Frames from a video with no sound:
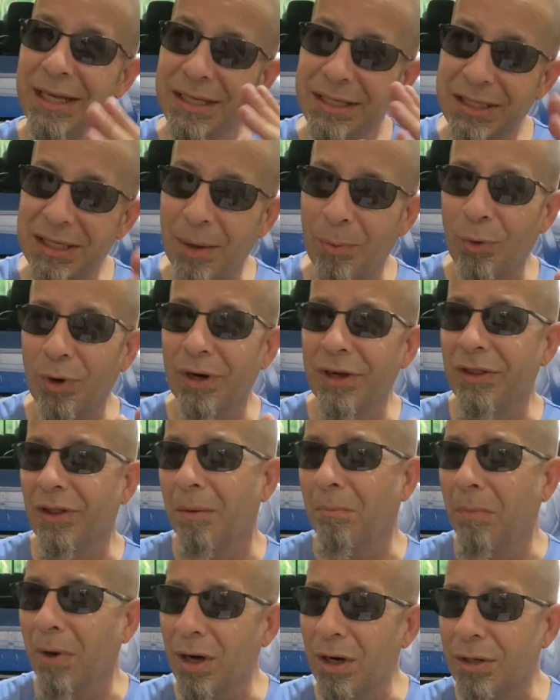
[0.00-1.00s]
somewhere in the
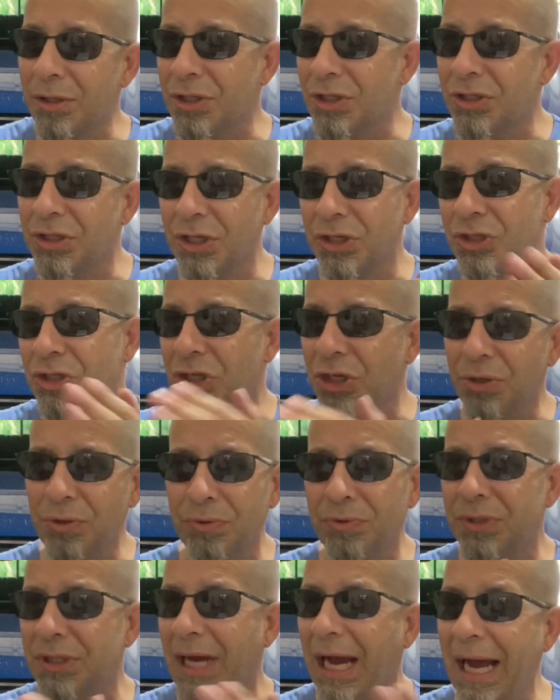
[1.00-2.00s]
March to
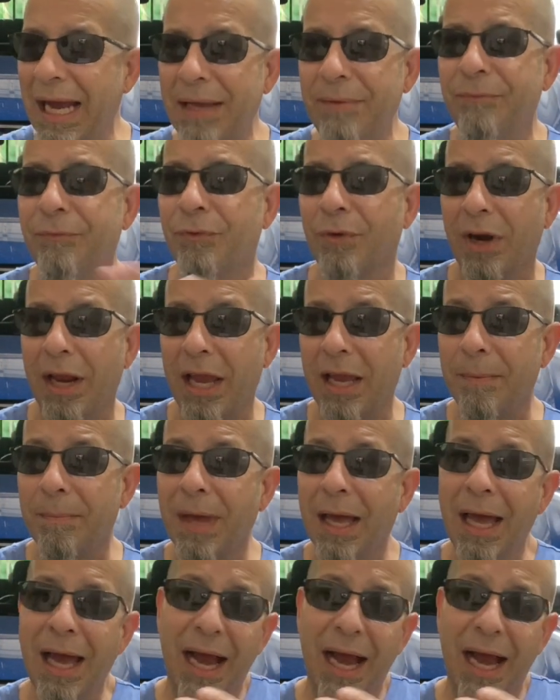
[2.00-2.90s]
June timeframe.